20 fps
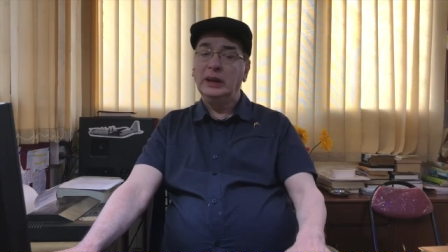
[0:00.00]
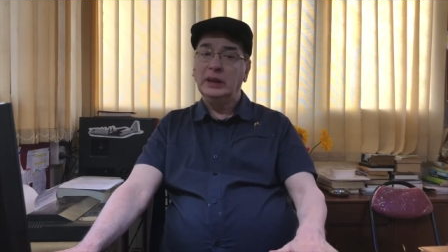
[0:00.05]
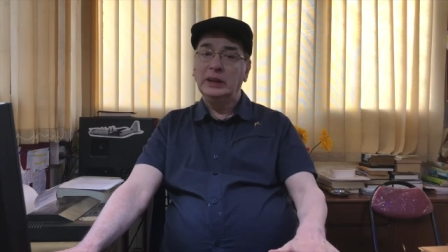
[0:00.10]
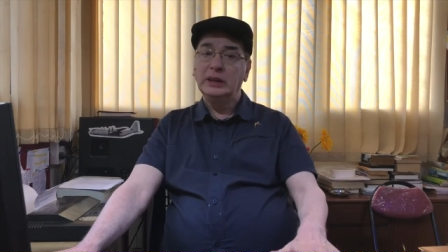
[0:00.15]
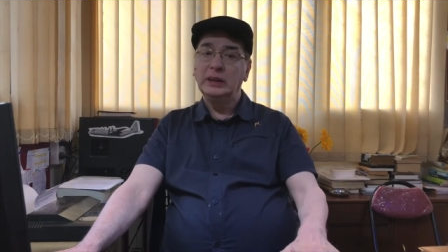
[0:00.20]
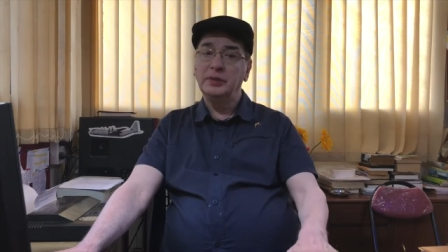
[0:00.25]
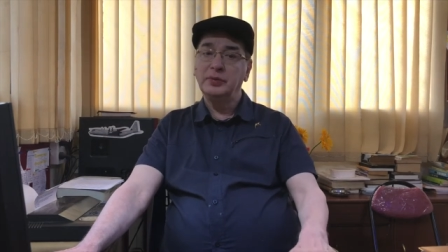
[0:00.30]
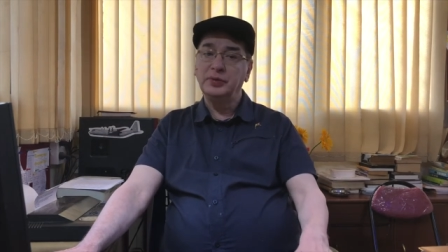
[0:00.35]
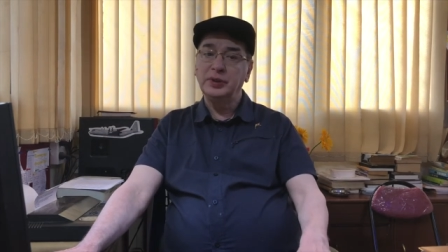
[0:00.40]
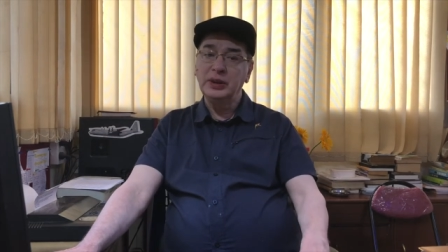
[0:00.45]

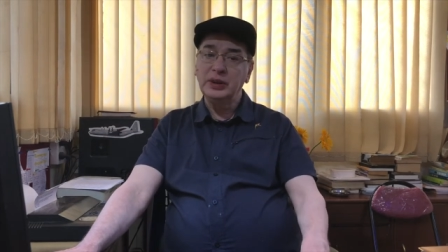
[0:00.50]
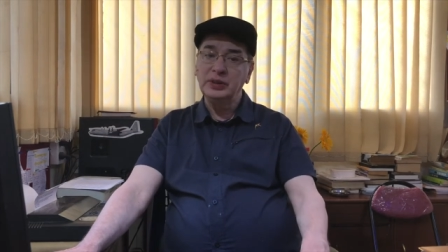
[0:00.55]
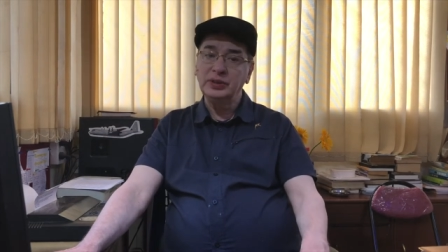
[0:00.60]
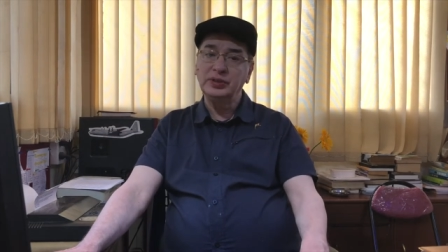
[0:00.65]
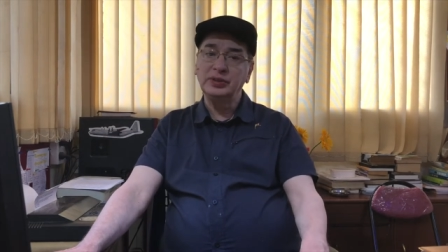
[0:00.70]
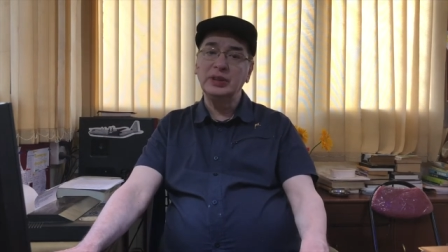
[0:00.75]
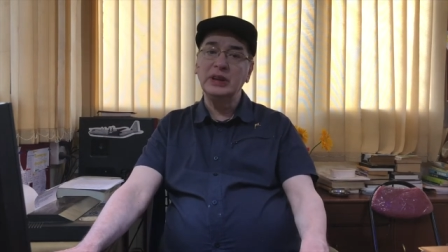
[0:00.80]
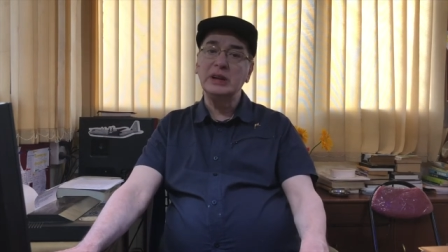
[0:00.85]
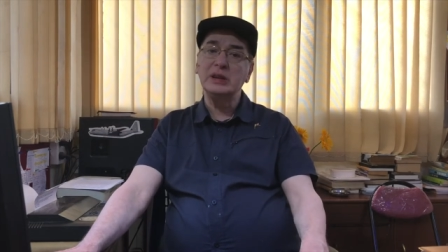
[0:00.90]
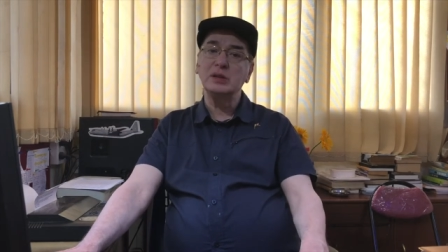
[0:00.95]
The
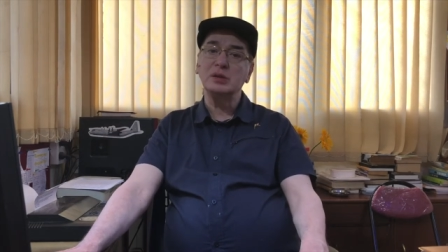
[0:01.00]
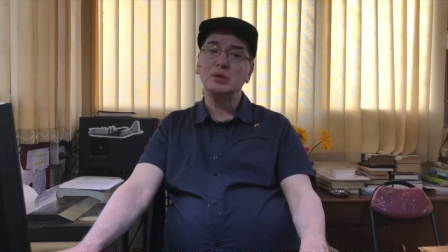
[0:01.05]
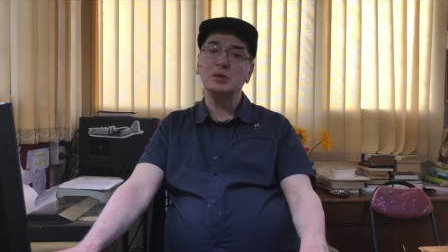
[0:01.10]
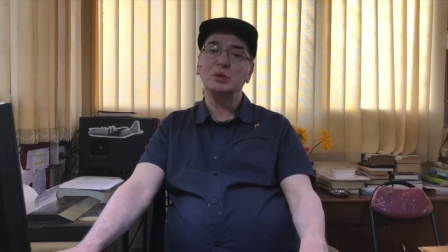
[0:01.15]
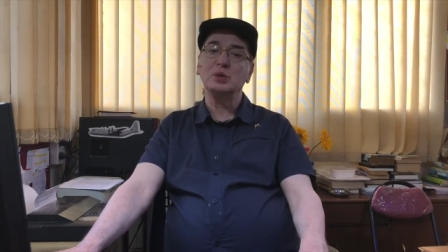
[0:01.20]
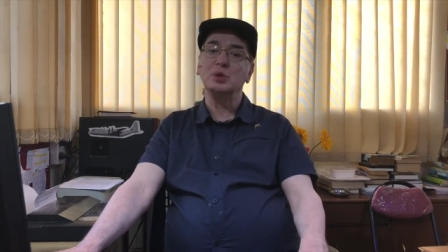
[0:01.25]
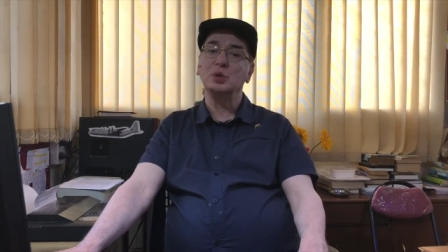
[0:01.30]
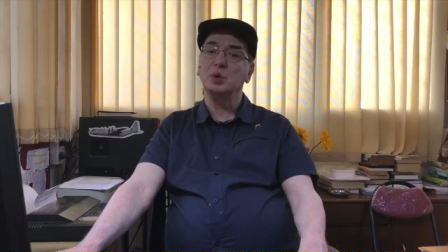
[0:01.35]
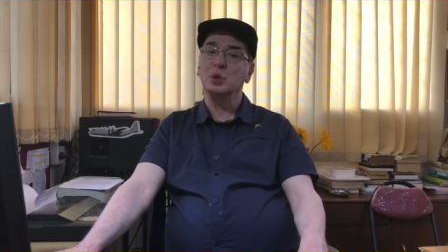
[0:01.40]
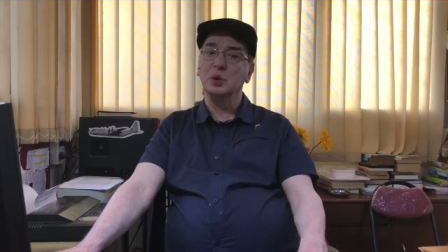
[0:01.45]
first thing to
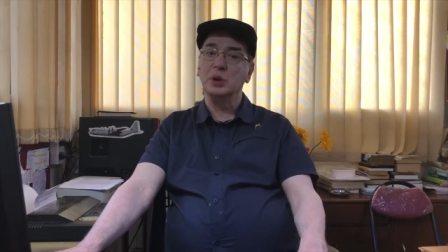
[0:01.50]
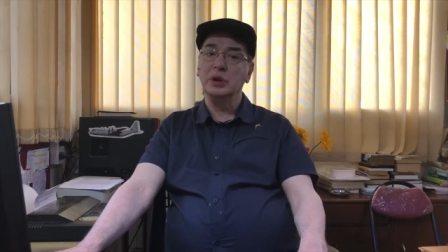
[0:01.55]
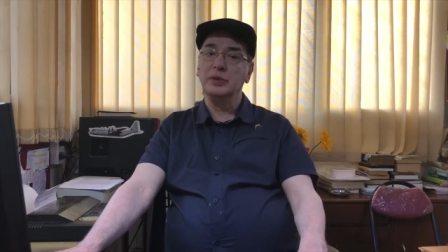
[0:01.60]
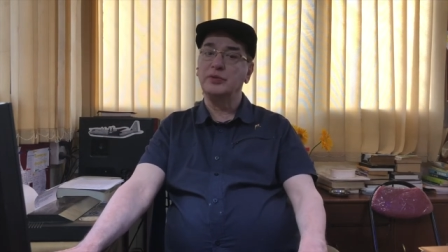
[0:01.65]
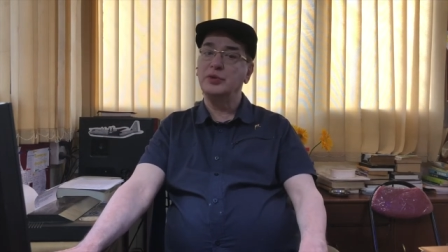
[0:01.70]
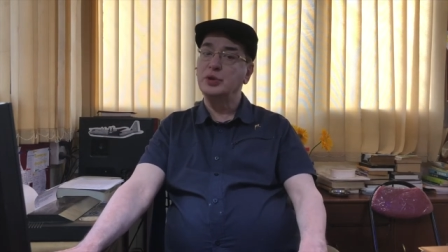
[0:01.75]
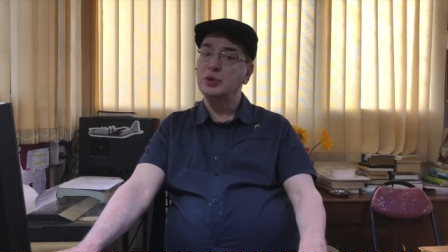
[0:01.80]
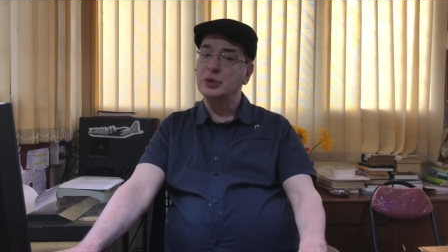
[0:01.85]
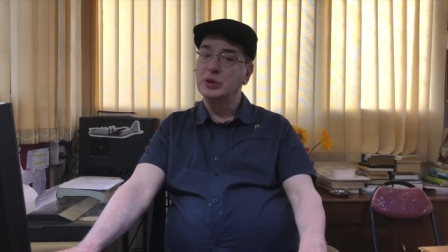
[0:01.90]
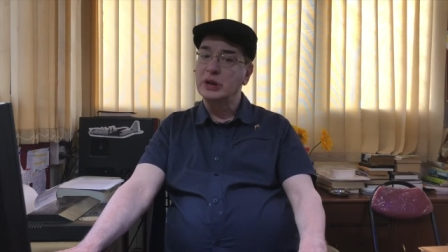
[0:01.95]
do
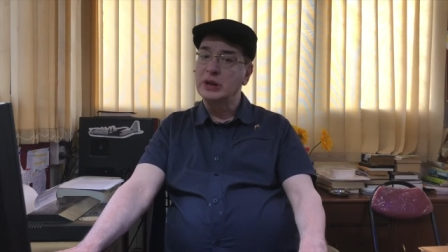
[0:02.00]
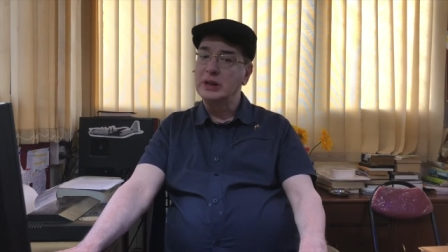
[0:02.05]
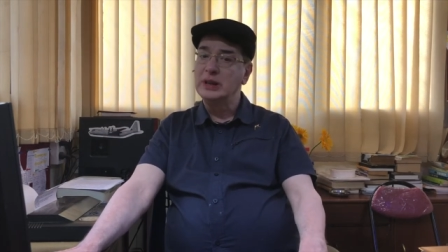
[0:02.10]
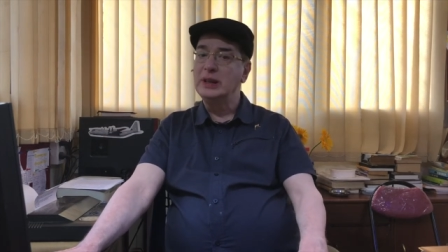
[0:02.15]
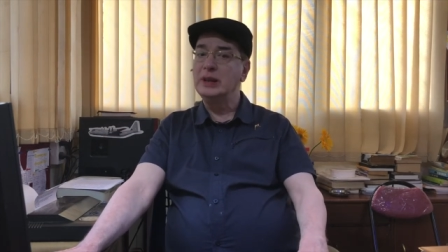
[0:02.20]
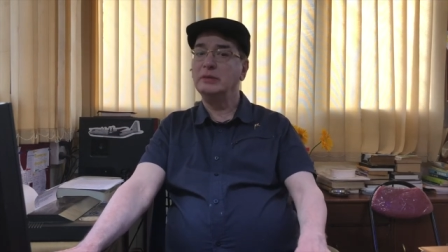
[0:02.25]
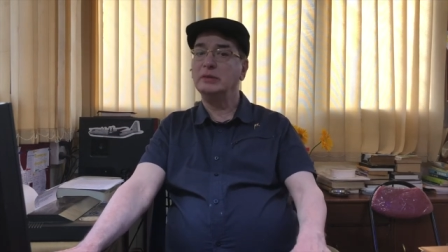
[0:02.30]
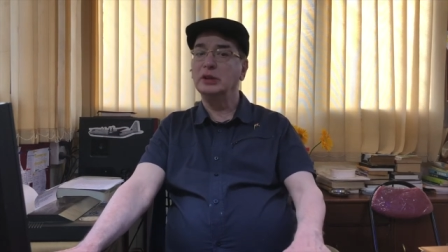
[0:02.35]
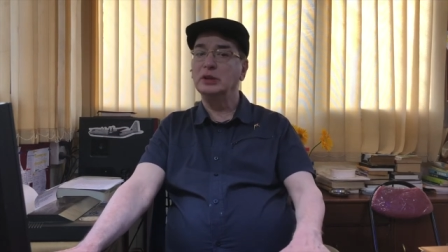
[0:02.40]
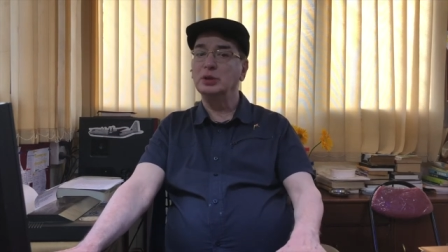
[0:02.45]
if you
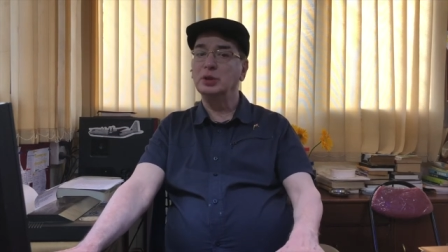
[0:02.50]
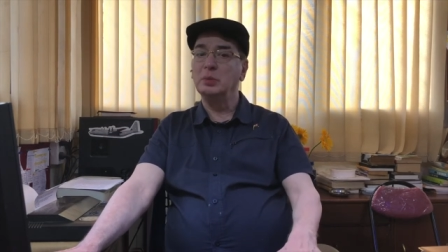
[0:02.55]
really want